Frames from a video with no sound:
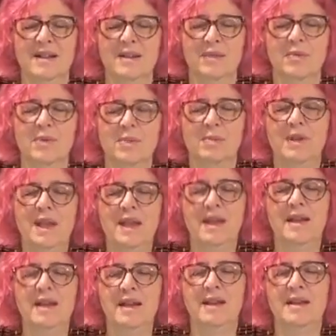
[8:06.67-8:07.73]
We're
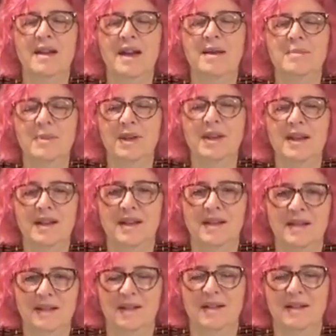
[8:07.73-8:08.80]
being and not being.
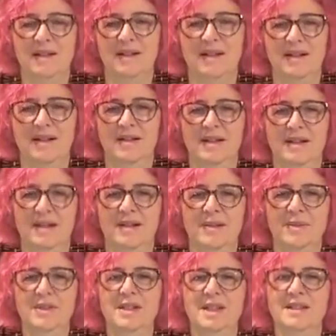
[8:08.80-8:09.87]

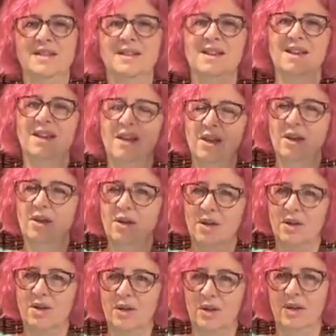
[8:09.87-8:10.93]
We just
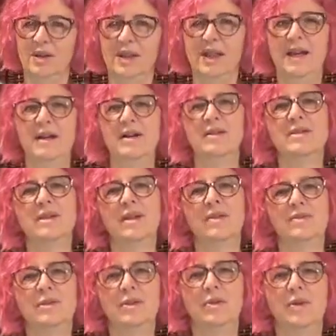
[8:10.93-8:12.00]
let
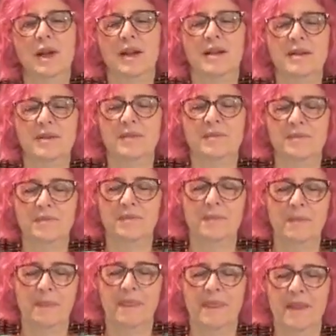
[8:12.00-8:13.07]
ourselves do it.
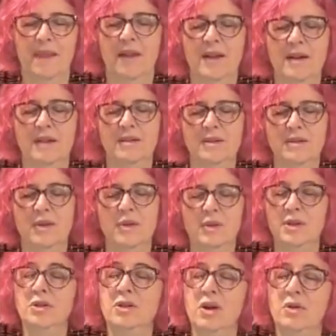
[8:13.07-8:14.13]
So
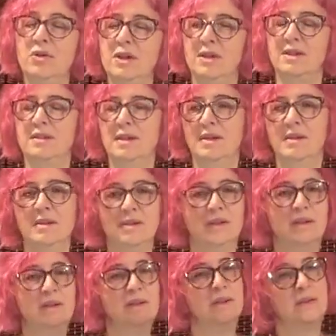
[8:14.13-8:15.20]
you notice,
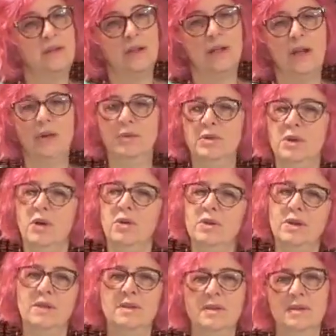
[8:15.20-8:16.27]
just,
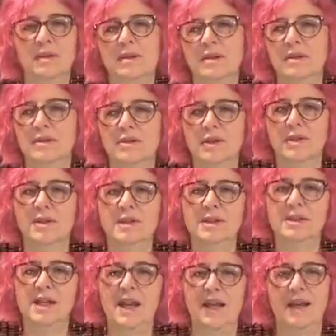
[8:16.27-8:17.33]
notice during the
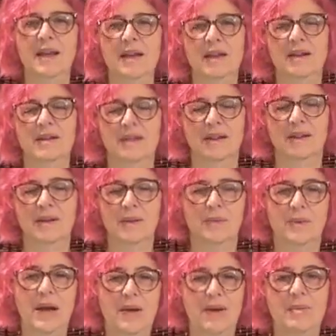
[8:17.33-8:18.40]
day,
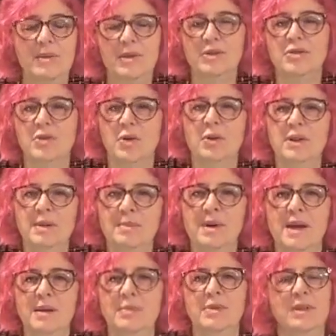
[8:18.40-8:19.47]
wow, I'm controlling
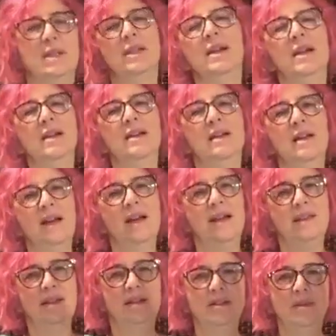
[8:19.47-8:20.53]
my breathing.
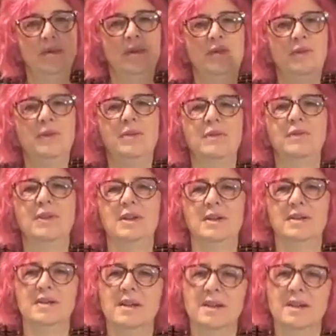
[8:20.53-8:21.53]
And then do a few of these.